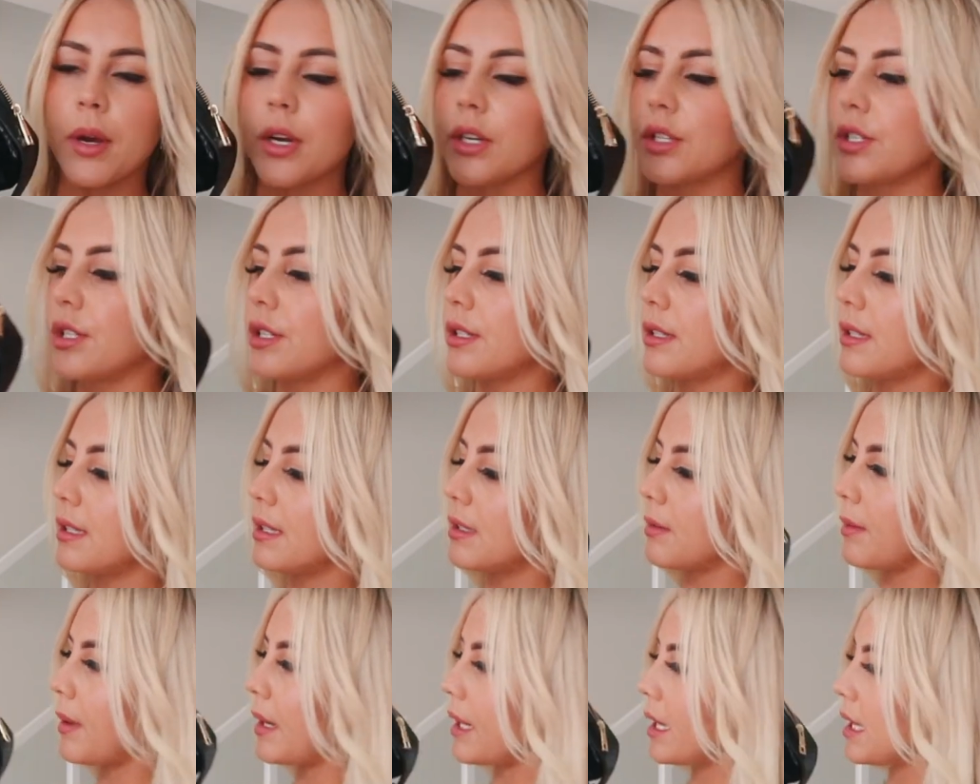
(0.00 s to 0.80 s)
purchase.
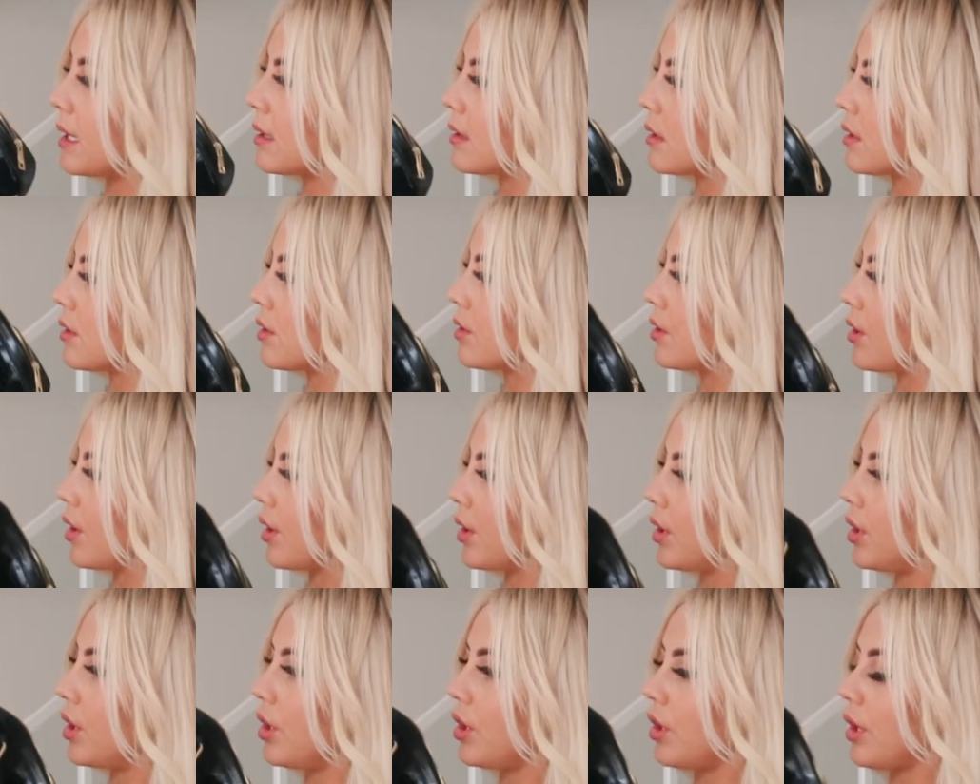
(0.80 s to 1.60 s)
This one is
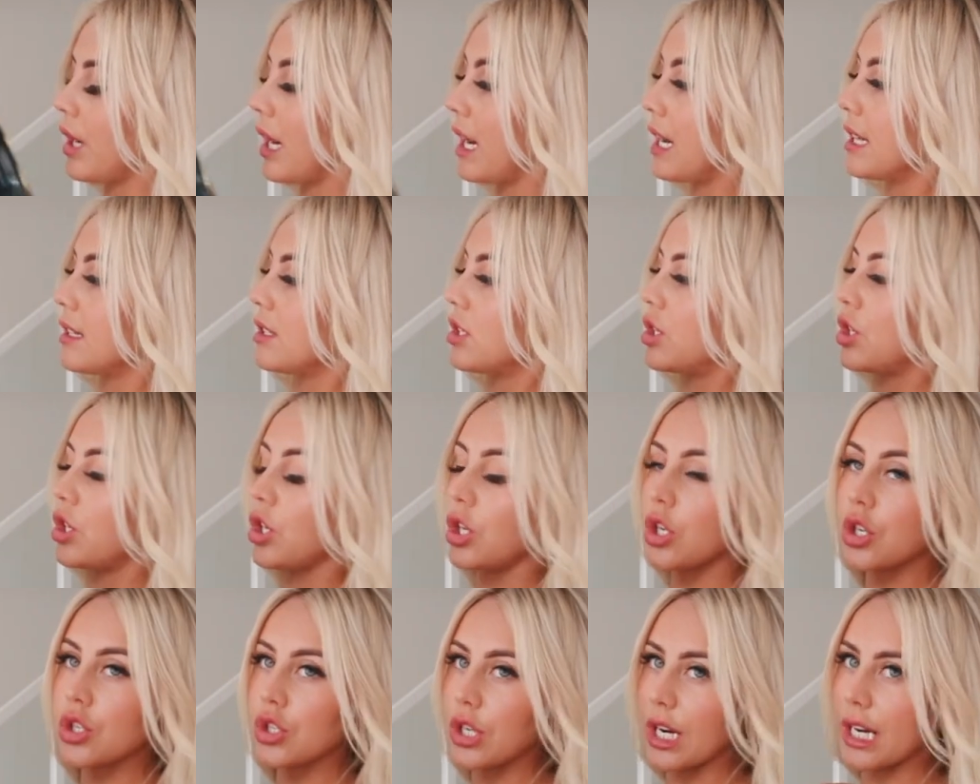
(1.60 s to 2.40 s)
so cute and it's
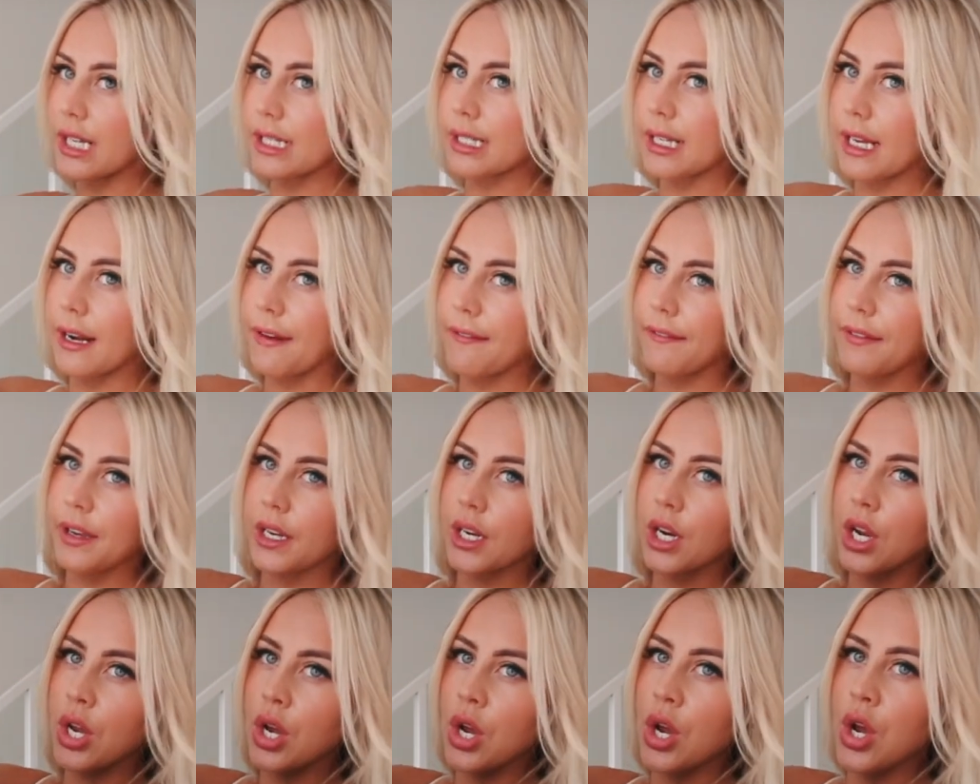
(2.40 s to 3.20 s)
huge. Like, it's gonna
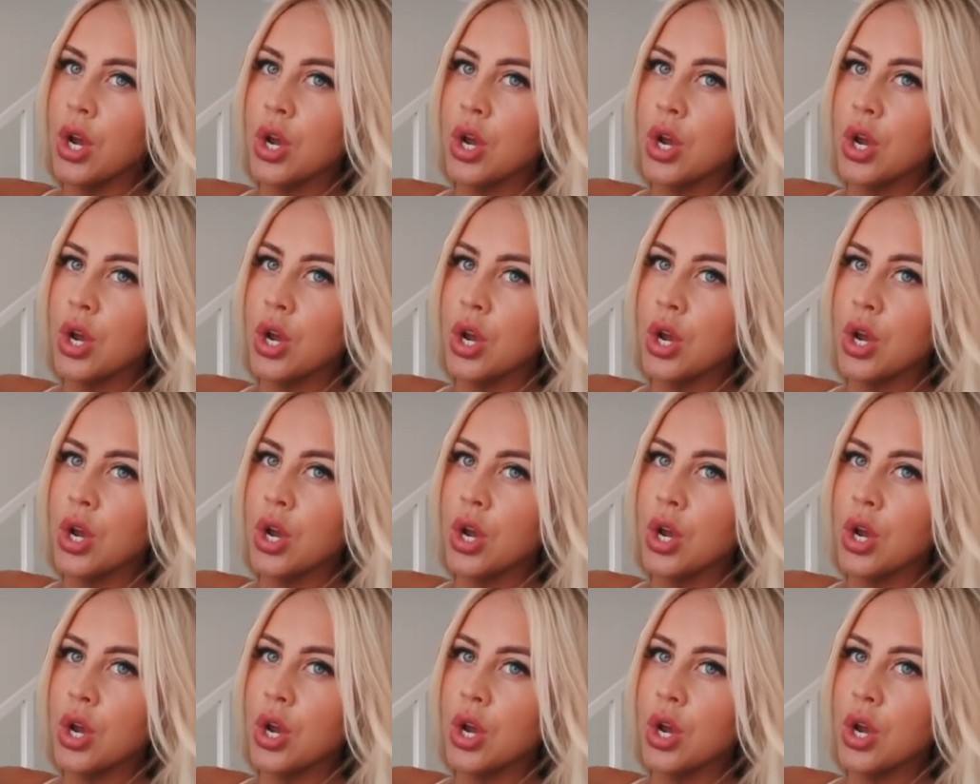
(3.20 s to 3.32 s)
fit